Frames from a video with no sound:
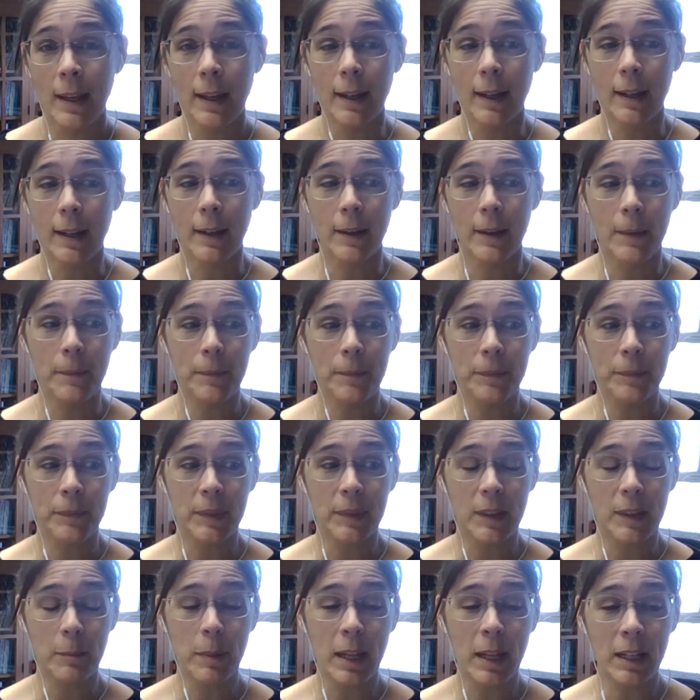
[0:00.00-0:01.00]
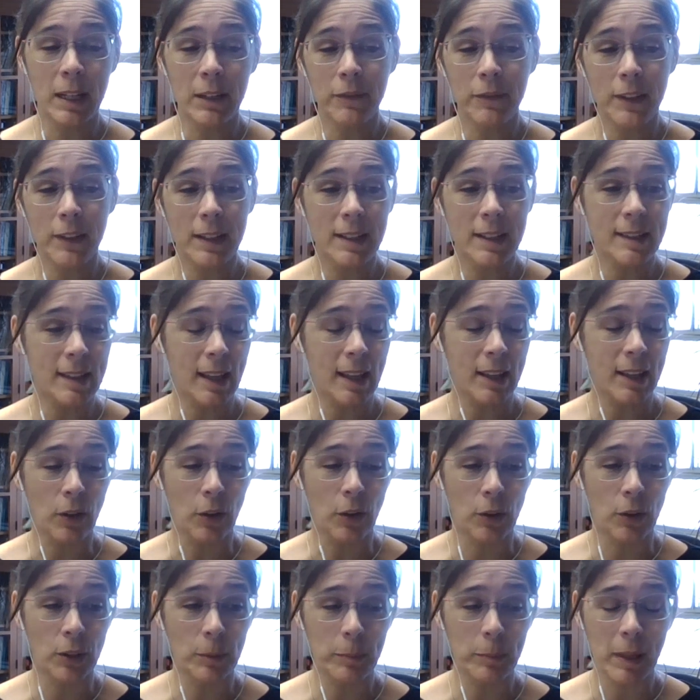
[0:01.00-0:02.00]
The benefit is that
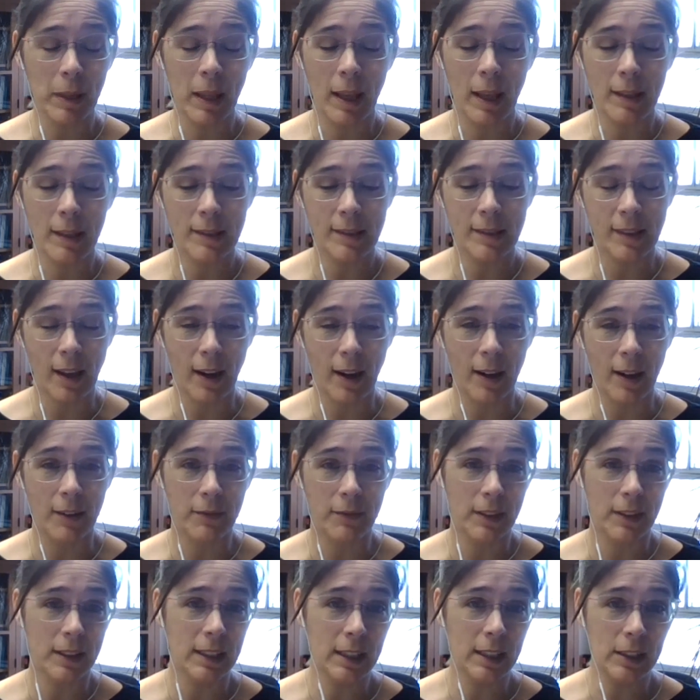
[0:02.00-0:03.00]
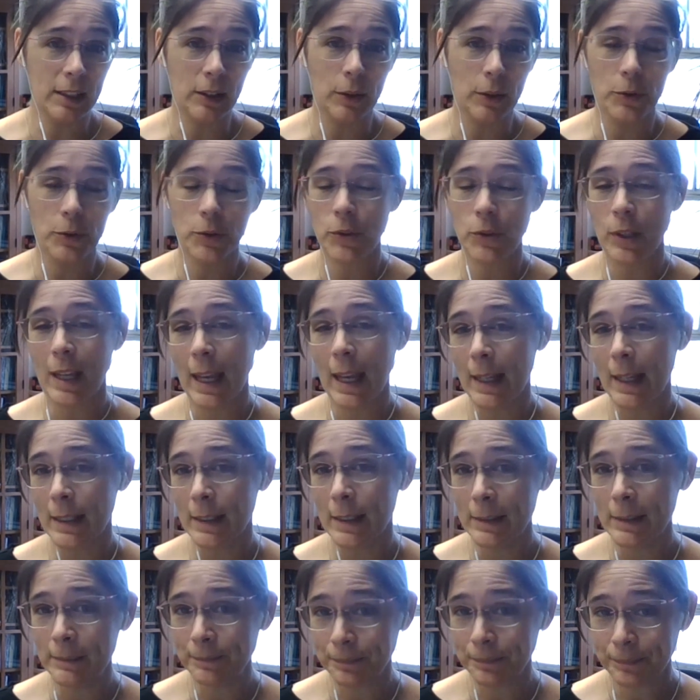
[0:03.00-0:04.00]
all the plants are really close
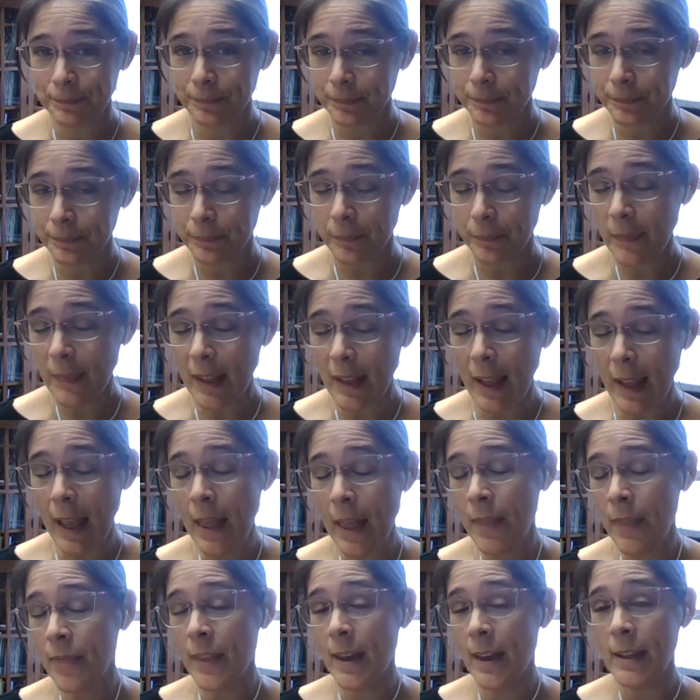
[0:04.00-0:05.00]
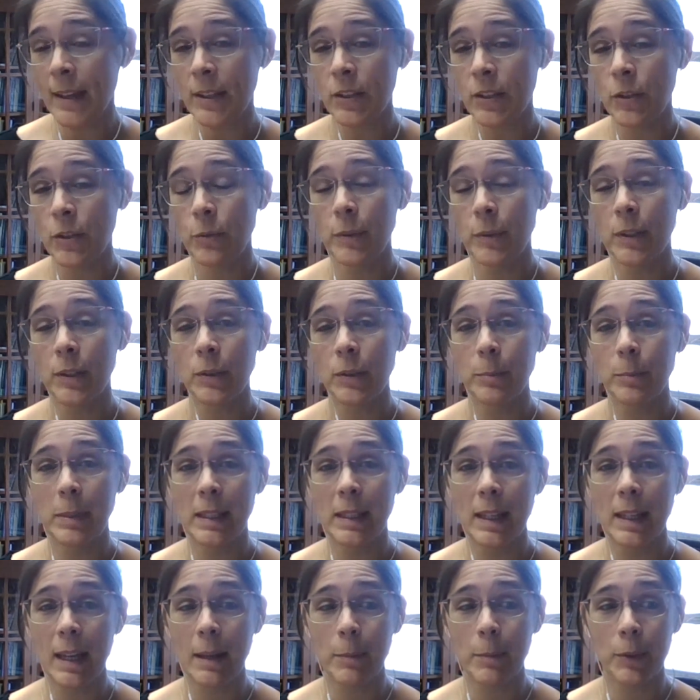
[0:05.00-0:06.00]
together and that you will
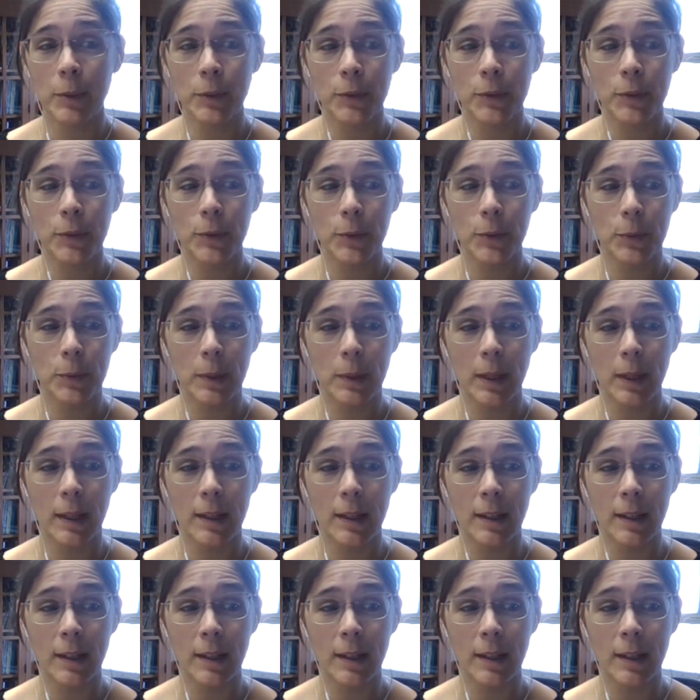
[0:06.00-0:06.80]
be able to